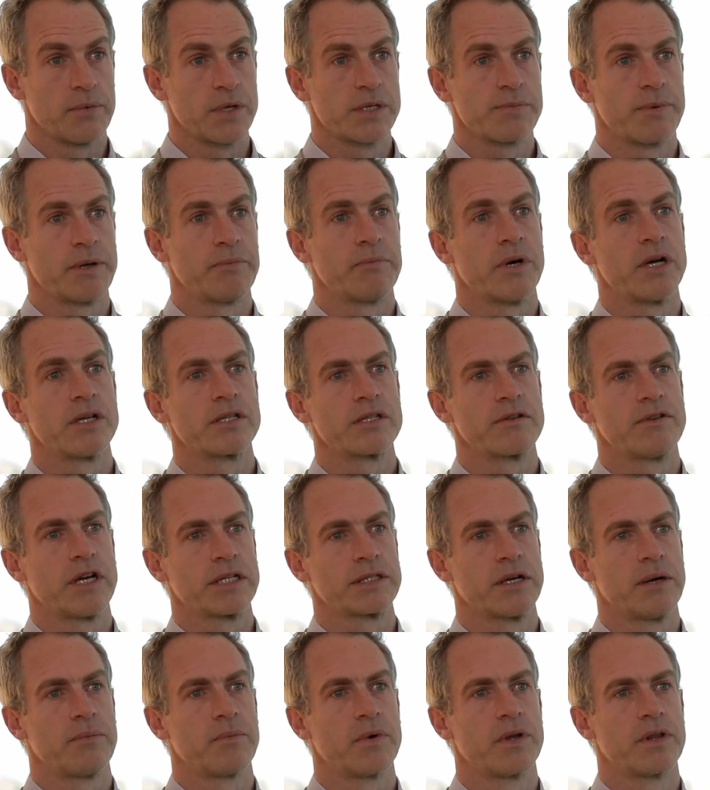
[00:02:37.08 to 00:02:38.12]
we spend most of our
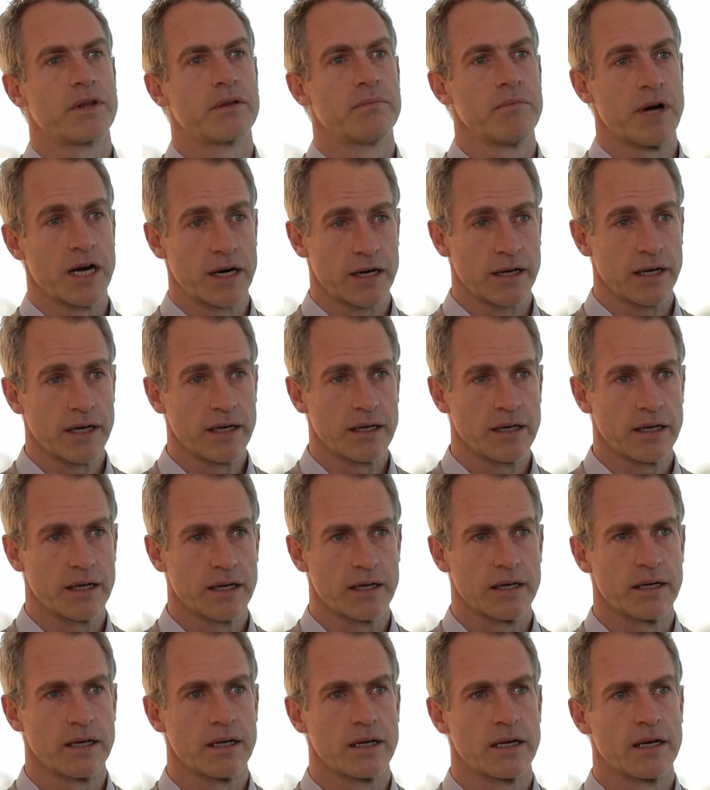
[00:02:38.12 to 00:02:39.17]
time with
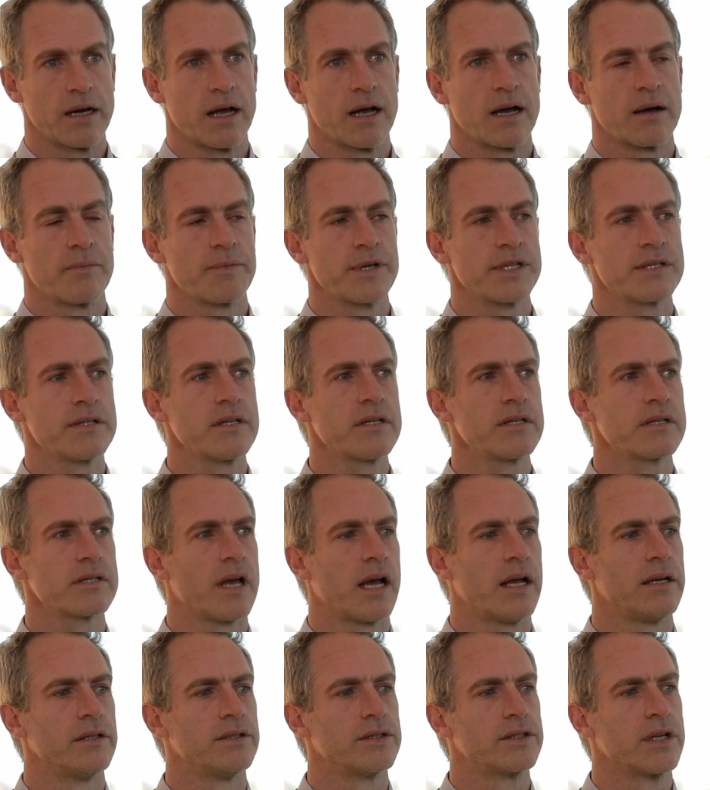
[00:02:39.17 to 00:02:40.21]
marketing in our business,
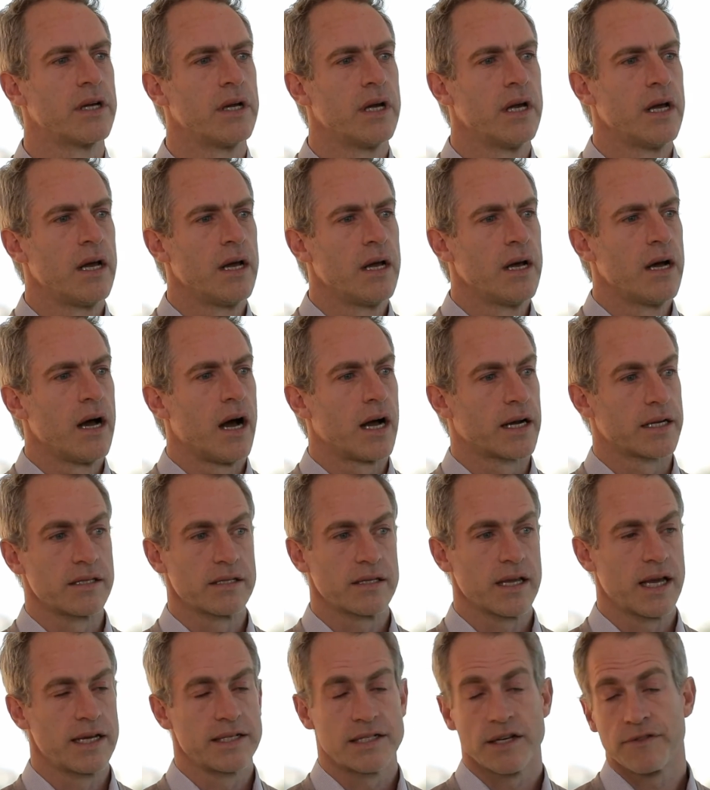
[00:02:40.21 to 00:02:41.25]
and I can
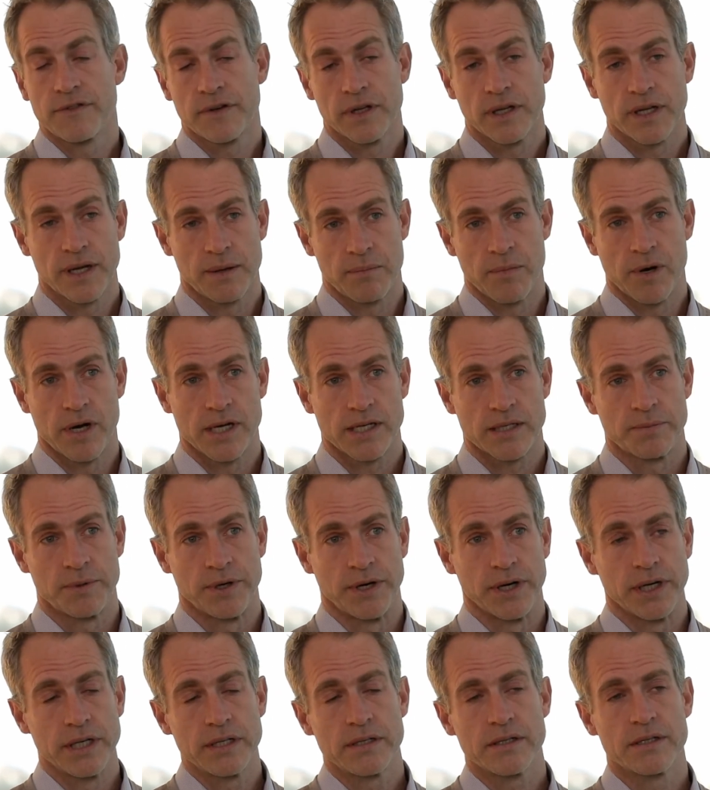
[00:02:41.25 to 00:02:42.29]
say definitely in my
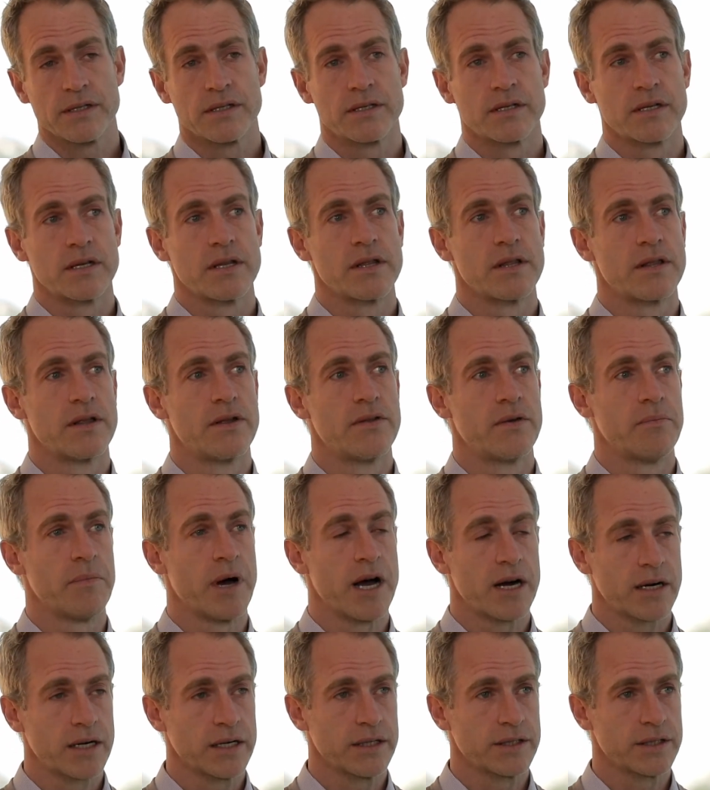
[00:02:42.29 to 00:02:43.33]
experience, the
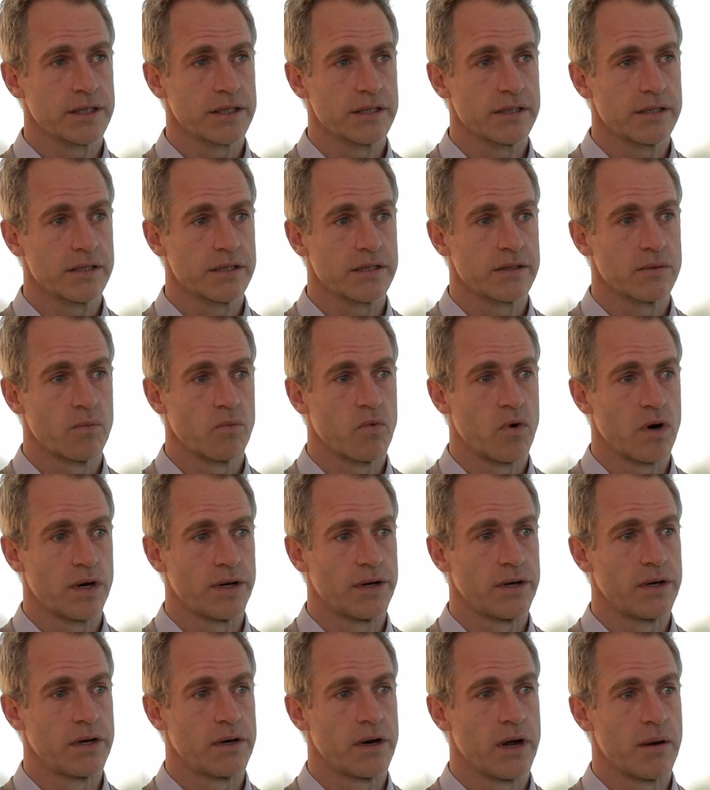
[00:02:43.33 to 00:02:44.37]
marketers want
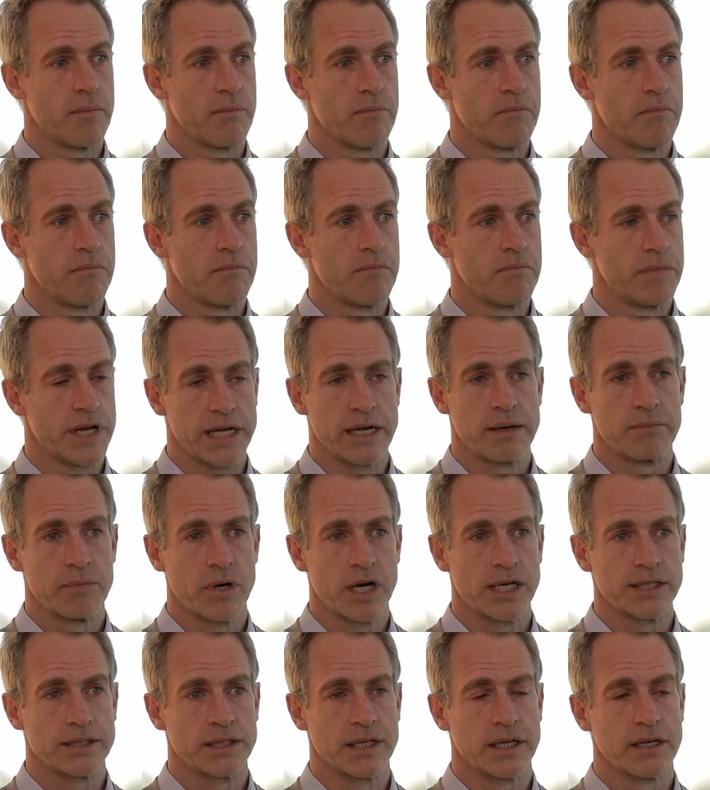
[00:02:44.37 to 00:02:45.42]
me and
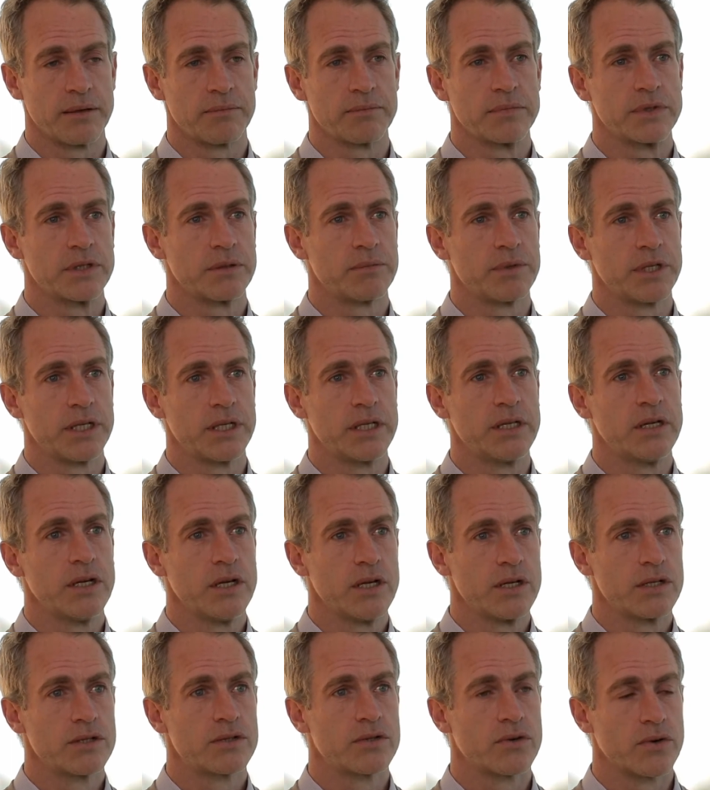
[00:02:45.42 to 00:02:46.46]
my team to be
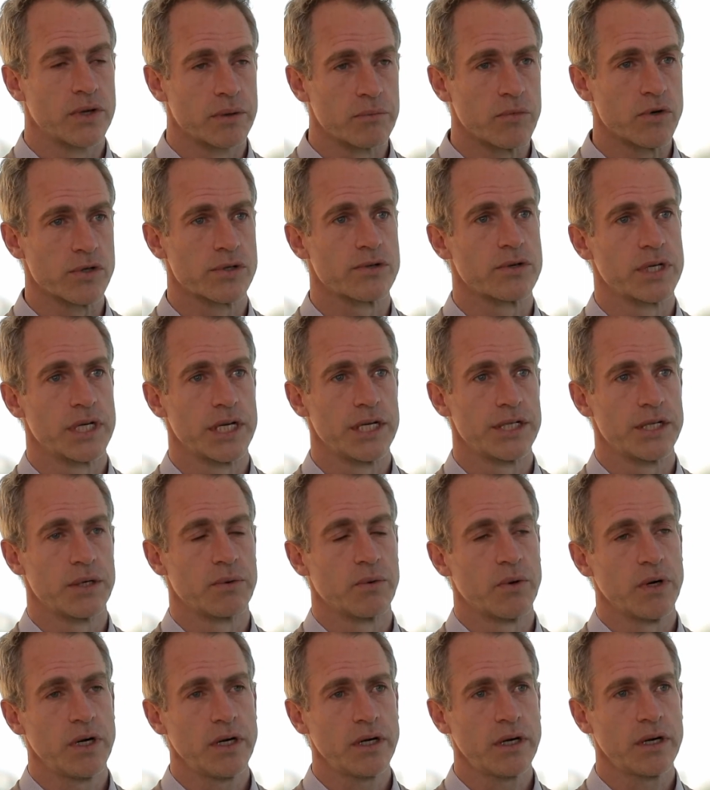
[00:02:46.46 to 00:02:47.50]
doing more strategic
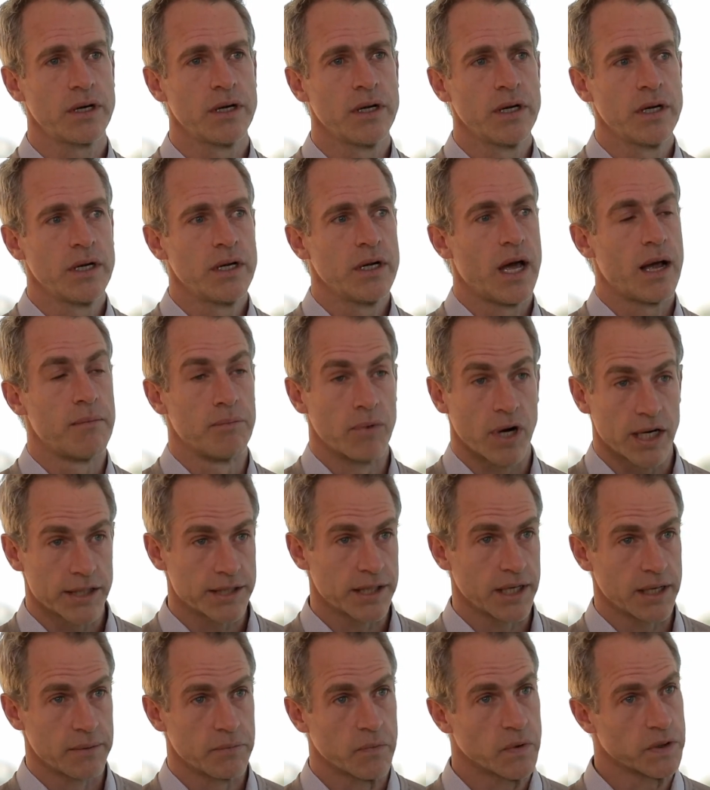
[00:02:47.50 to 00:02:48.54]
work, and my
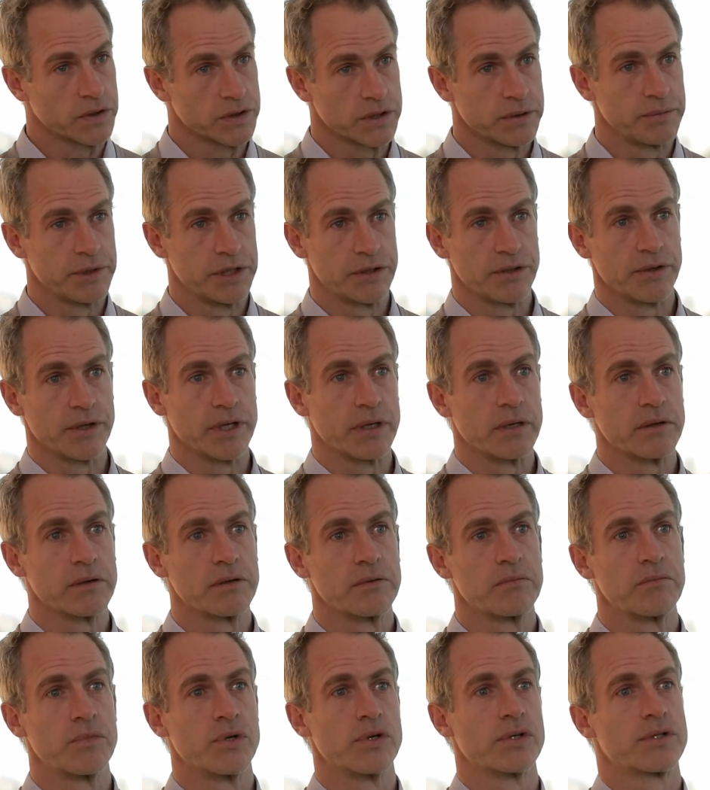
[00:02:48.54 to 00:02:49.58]
team want to be doing
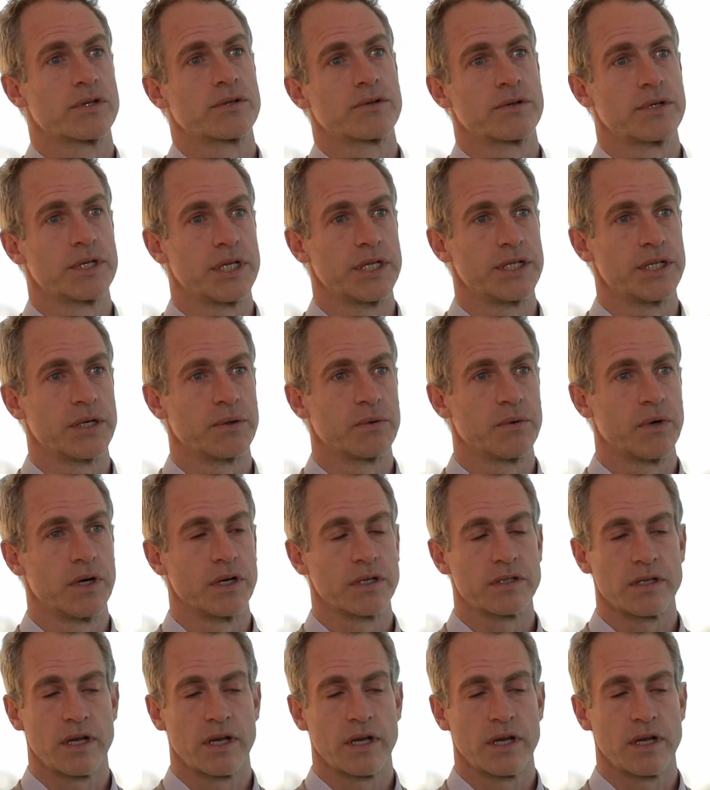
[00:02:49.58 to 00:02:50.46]
more strategic work.